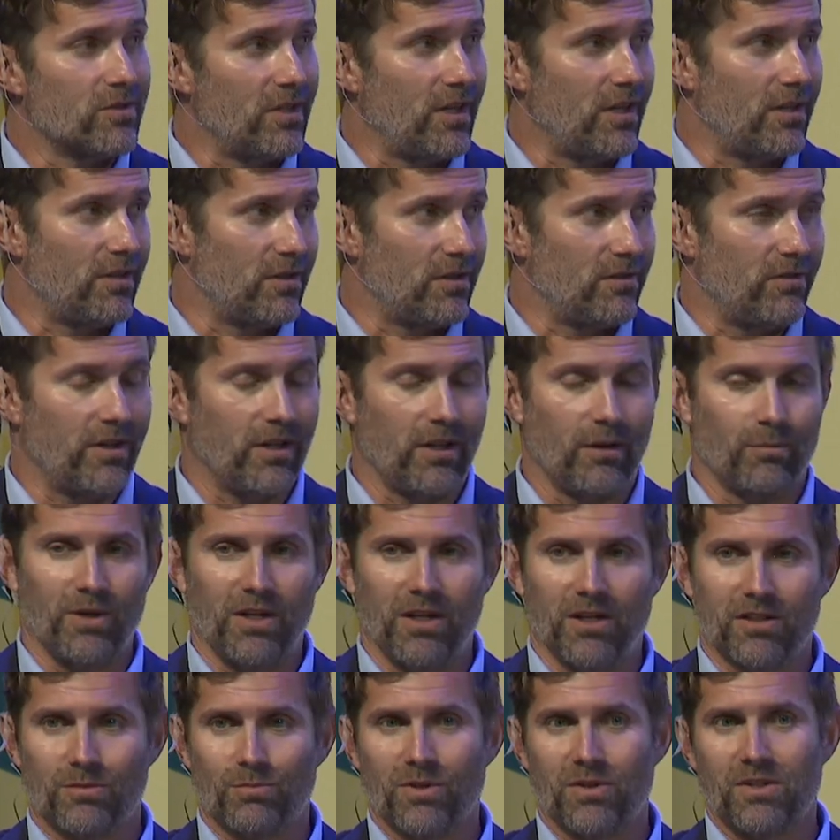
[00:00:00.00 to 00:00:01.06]
that are developing
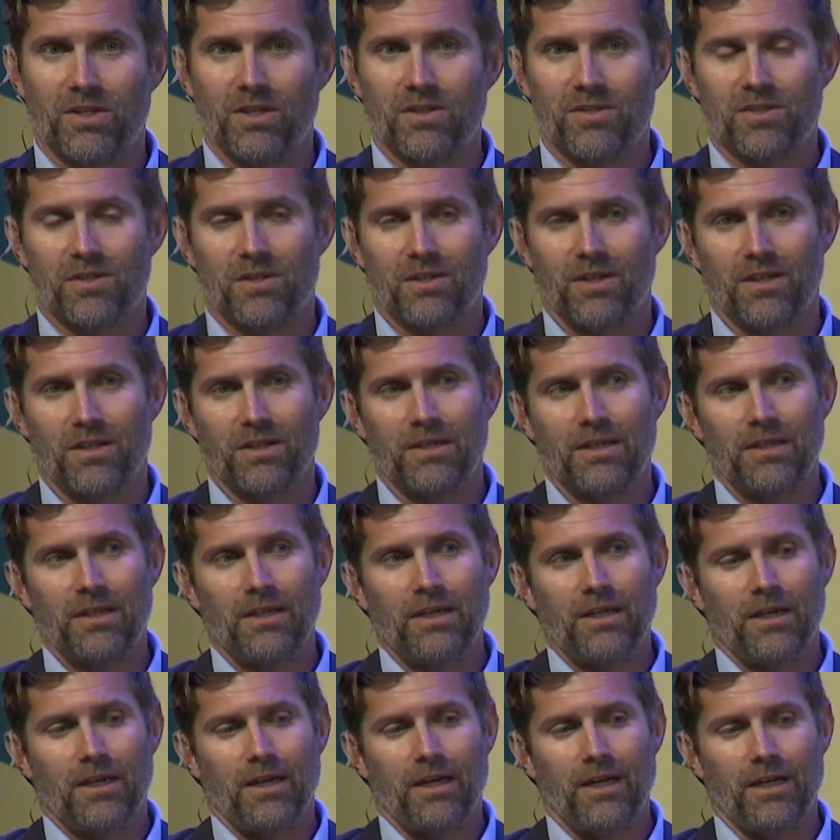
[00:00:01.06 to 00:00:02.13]
expertise in it,
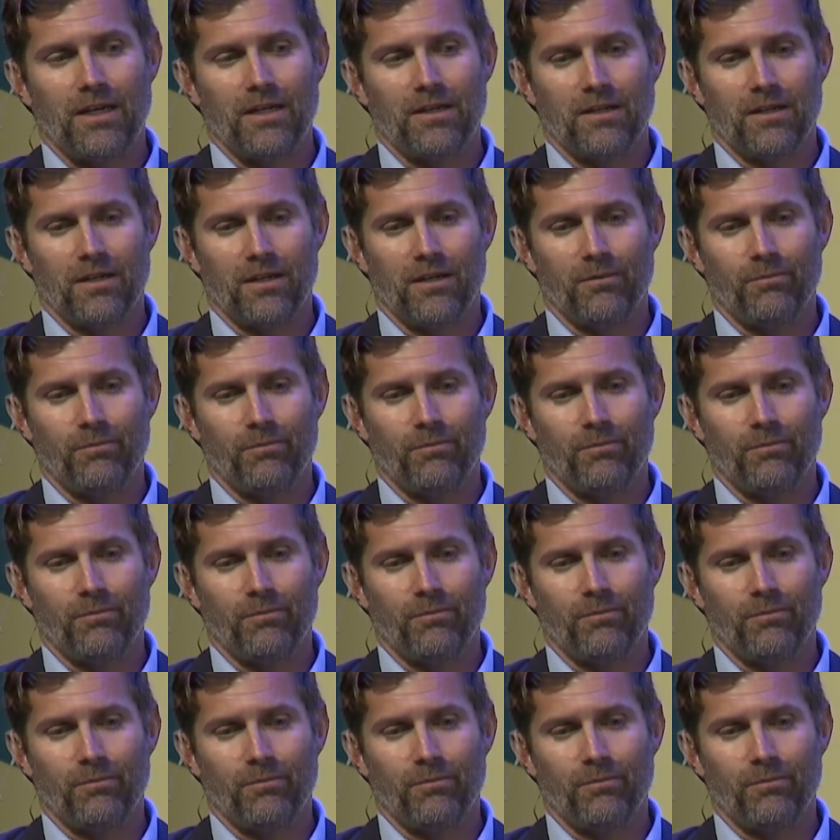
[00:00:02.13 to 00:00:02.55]
and